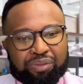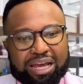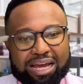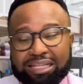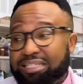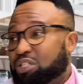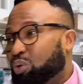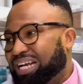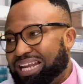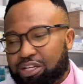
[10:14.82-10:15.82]
And this is
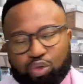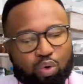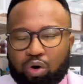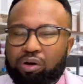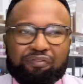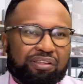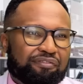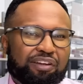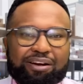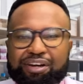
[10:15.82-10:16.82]
what led to all of the
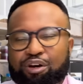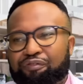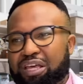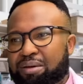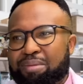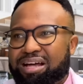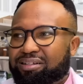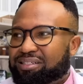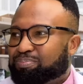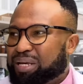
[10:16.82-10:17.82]
flurry of
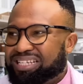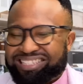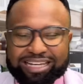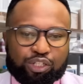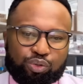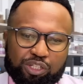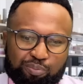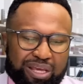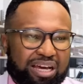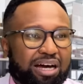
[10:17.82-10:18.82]
emails being sent to the
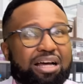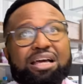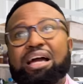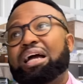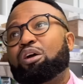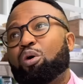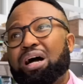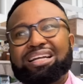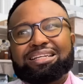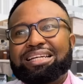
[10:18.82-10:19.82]
speaker at
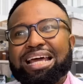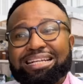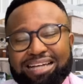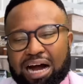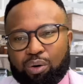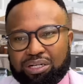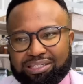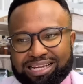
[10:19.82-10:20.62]
late hours.